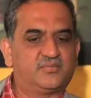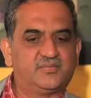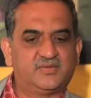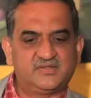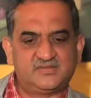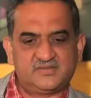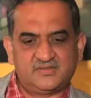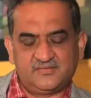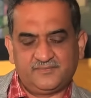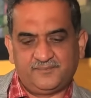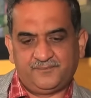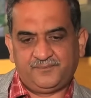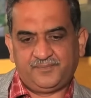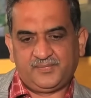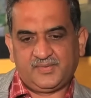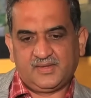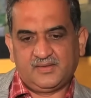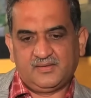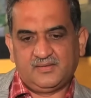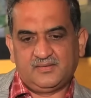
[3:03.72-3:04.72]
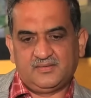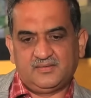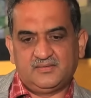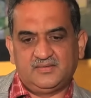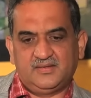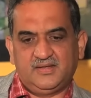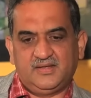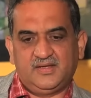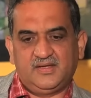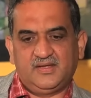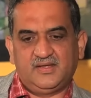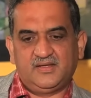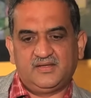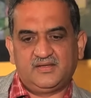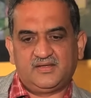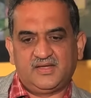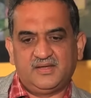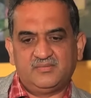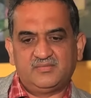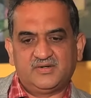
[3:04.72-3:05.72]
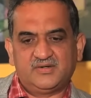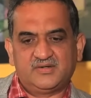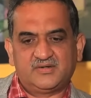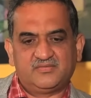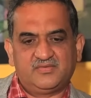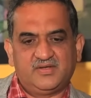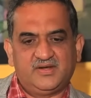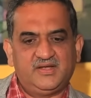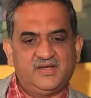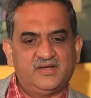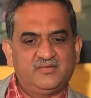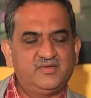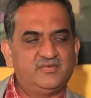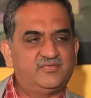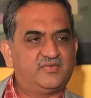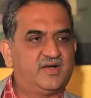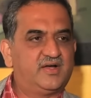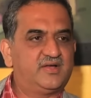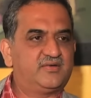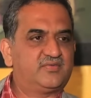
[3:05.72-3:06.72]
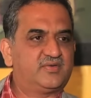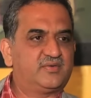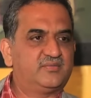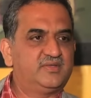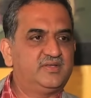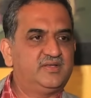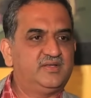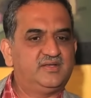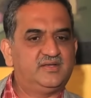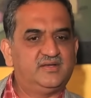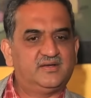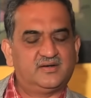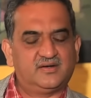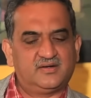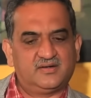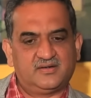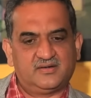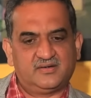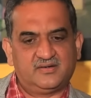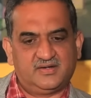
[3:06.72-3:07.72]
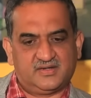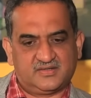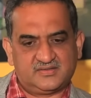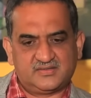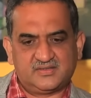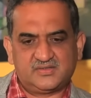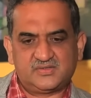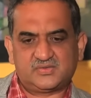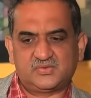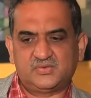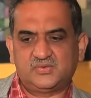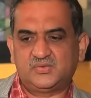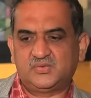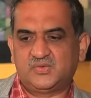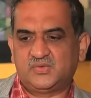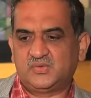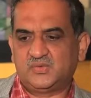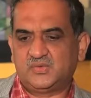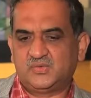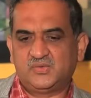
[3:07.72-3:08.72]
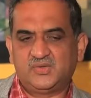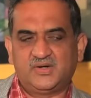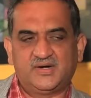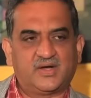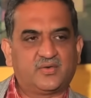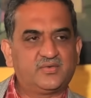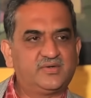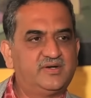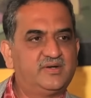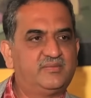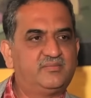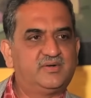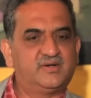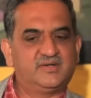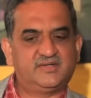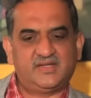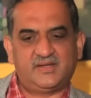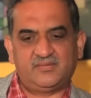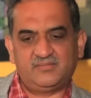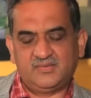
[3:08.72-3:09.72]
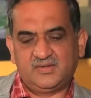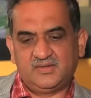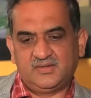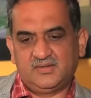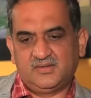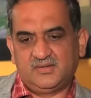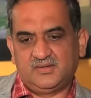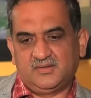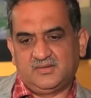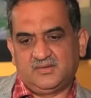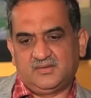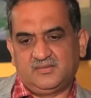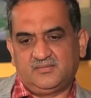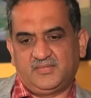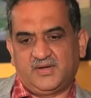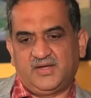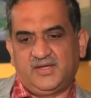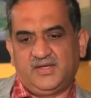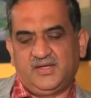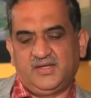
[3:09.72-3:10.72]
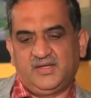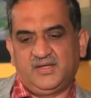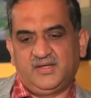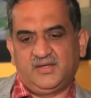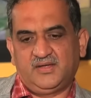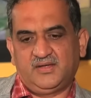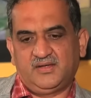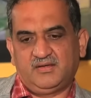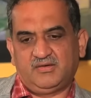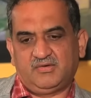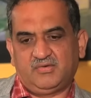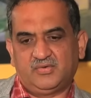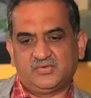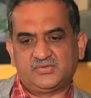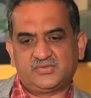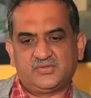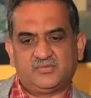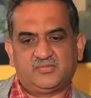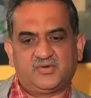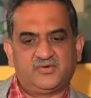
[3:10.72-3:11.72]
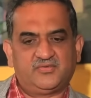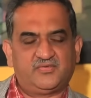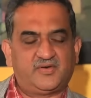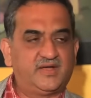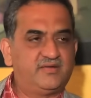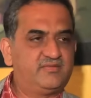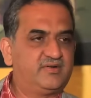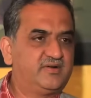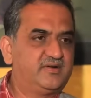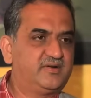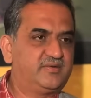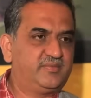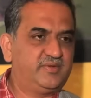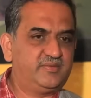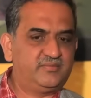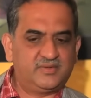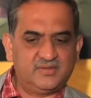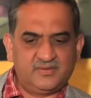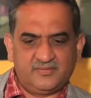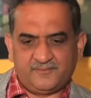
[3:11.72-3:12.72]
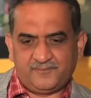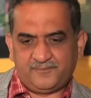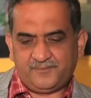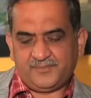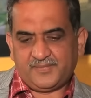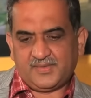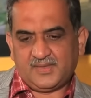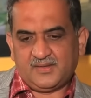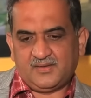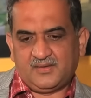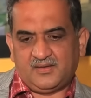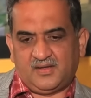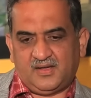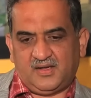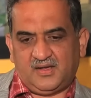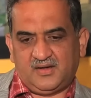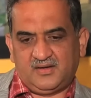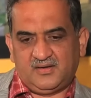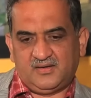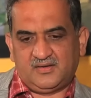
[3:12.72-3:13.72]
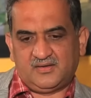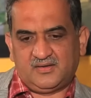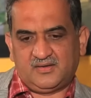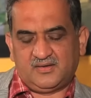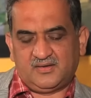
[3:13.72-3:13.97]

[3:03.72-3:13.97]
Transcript: operation, they came under very heavy fire from the Naxals who had outnumbered them by close to about 500 people, and